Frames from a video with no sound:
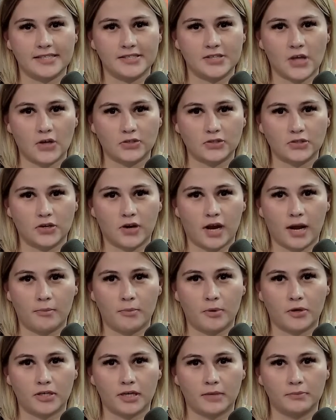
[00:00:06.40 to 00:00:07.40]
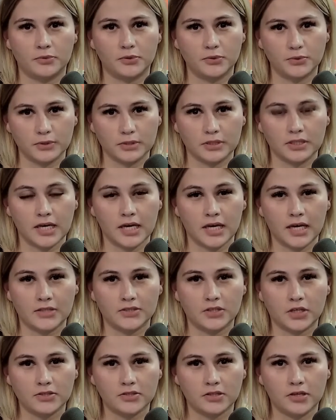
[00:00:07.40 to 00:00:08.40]
is Dr. Habon Abdulle.
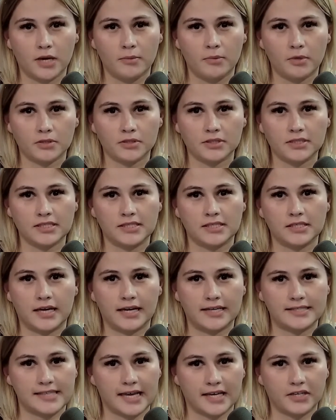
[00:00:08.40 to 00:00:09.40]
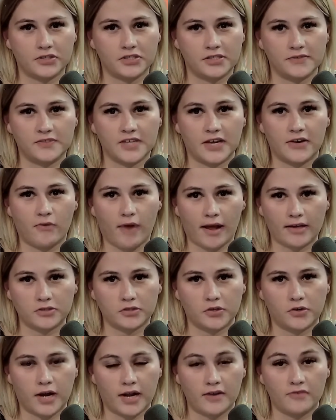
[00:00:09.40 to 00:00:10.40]
Dr. Habon is the executive
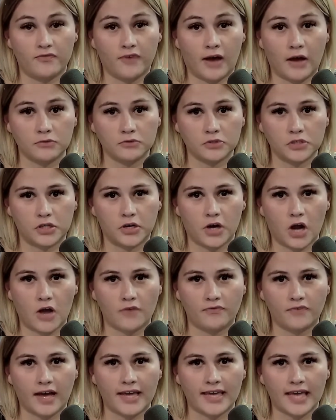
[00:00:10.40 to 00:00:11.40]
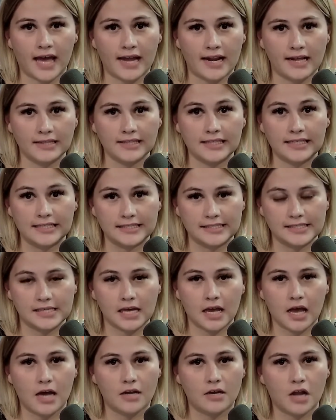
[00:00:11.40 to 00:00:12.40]
director and founder of Ayada Leads,
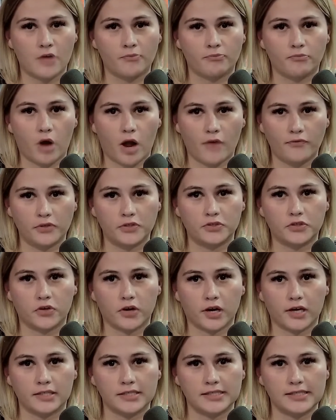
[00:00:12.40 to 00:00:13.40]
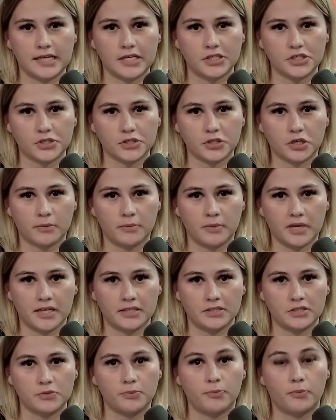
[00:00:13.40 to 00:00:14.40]
a nonprofit organization
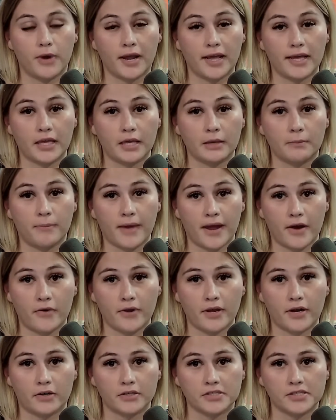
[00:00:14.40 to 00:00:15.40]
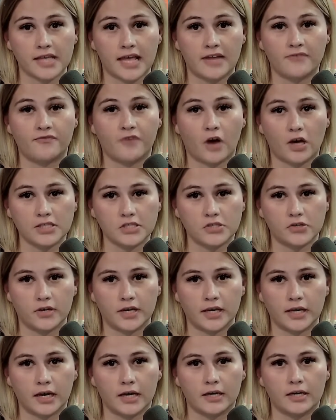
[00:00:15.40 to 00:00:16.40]
committed to breaking barriers and
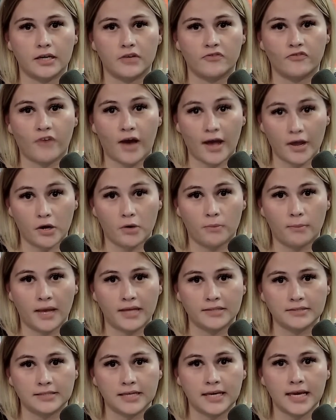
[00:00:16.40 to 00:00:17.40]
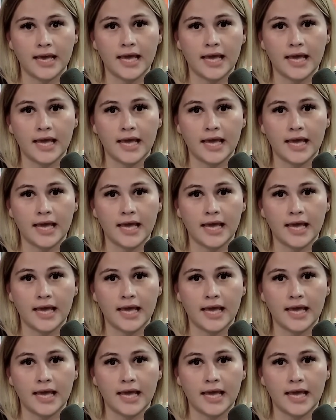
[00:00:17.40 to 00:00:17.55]
fostering an environment